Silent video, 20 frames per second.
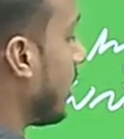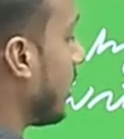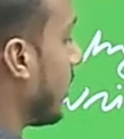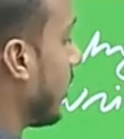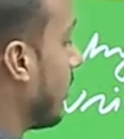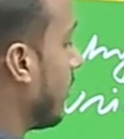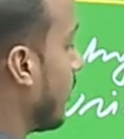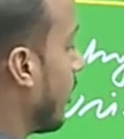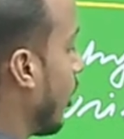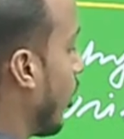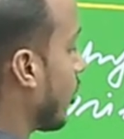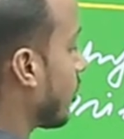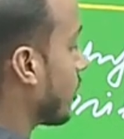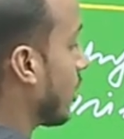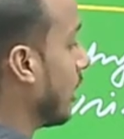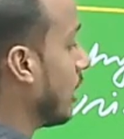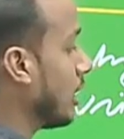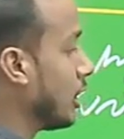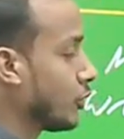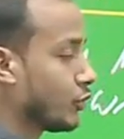the most
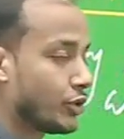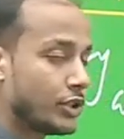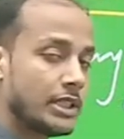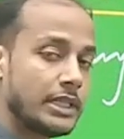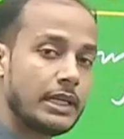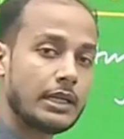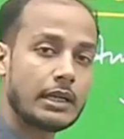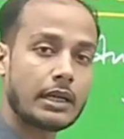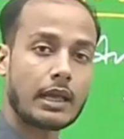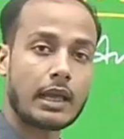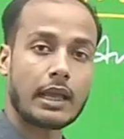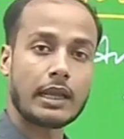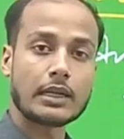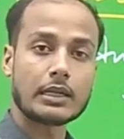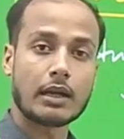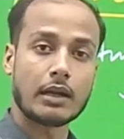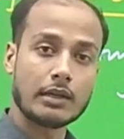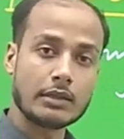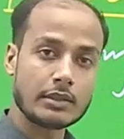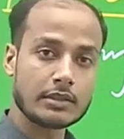lucid and
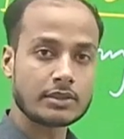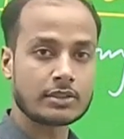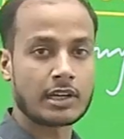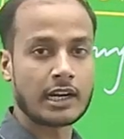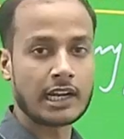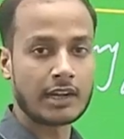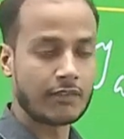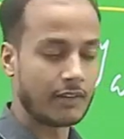understandable